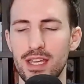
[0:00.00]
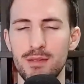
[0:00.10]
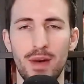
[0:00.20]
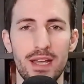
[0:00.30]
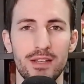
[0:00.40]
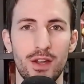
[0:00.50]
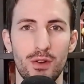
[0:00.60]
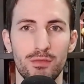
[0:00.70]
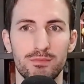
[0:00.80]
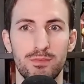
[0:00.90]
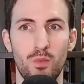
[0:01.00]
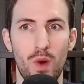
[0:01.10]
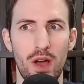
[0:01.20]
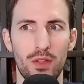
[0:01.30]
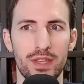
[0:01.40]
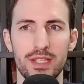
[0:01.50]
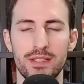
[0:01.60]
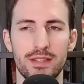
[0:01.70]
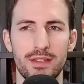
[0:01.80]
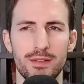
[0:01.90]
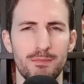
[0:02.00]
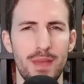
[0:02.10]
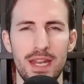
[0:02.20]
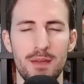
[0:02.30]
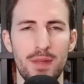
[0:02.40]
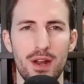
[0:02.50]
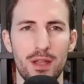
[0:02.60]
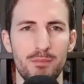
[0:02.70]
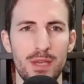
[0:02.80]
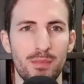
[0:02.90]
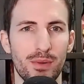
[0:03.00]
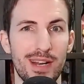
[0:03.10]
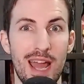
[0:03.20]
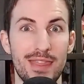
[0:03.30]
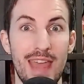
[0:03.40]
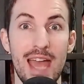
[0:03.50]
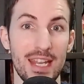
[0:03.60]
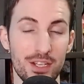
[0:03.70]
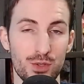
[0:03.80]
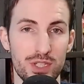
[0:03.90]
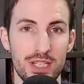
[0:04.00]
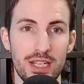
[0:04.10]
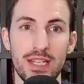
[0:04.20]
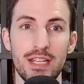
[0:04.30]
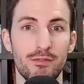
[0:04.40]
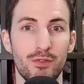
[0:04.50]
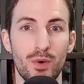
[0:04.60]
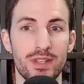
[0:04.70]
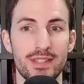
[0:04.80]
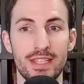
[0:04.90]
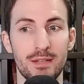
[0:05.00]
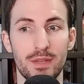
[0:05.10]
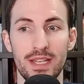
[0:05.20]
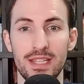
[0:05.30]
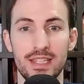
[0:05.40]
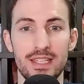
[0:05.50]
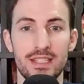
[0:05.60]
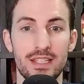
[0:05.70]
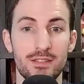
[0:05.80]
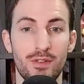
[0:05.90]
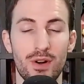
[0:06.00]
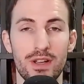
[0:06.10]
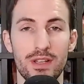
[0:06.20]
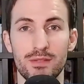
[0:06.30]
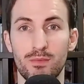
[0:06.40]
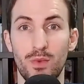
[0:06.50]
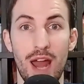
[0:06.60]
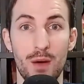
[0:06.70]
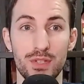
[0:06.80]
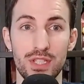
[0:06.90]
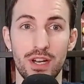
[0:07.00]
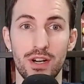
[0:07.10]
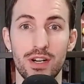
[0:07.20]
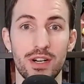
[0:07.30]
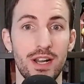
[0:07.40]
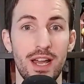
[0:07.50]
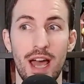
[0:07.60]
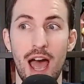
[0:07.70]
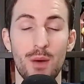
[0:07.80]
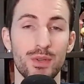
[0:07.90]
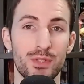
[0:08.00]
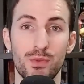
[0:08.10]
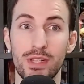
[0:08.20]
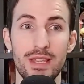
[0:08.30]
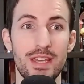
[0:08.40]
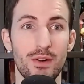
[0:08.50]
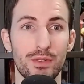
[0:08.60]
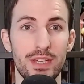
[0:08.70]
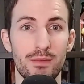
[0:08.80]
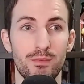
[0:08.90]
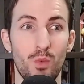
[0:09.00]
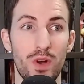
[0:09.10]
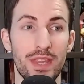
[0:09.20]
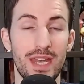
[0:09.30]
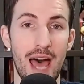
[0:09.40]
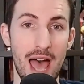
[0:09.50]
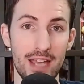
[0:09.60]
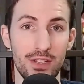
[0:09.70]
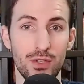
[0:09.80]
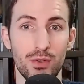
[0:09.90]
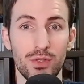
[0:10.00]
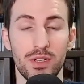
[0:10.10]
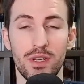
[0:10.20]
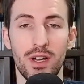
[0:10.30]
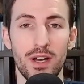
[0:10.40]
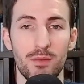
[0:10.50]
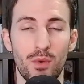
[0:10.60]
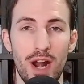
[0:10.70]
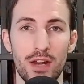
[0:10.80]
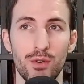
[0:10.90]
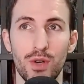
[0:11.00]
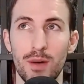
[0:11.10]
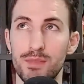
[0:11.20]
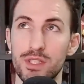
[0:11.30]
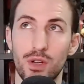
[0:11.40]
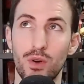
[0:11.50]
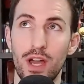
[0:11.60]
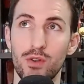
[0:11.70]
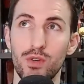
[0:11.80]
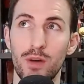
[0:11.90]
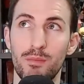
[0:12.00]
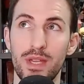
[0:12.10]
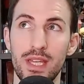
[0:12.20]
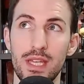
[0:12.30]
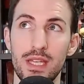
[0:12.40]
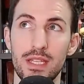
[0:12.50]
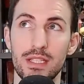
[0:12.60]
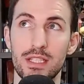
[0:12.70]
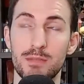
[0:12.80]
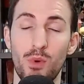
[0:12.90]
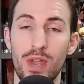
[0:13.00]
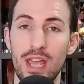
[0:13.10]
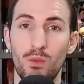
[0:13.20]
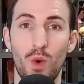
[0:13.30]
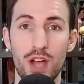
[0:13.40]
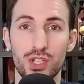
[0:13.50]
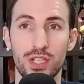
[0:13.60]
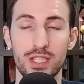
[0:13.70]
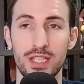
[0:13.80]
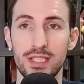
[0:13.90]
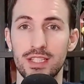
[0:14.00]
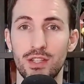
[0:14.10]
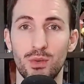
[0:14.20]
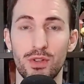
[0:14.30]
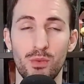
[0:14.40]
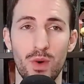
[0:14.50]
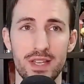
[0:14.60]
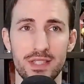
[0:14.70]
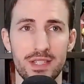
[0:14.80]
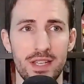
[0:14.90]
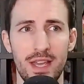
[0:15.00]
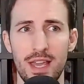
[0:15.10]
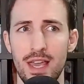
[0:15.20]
he might know well that there's many American people are not that interested in foreign cinema, at least as far as when I was younger. I was really the only one that I knew where I grew up. So I grew up in Spokane, Washington in the Northwest.